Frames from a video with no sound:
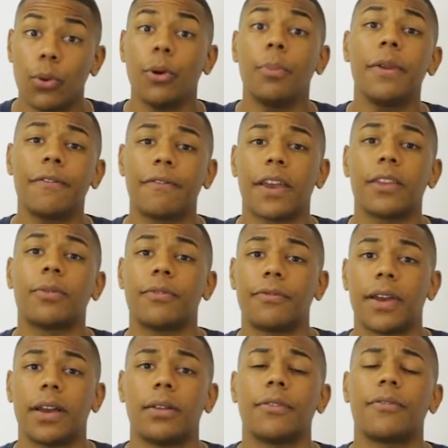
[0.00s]
will be faced with
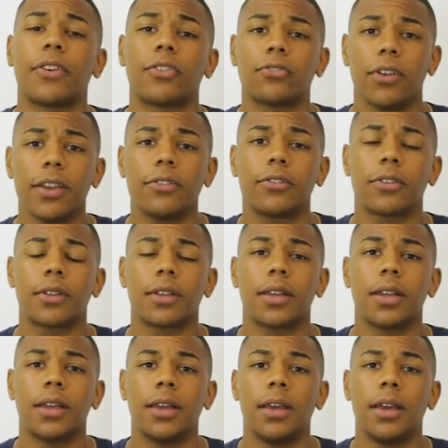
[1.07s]
failure and frustration.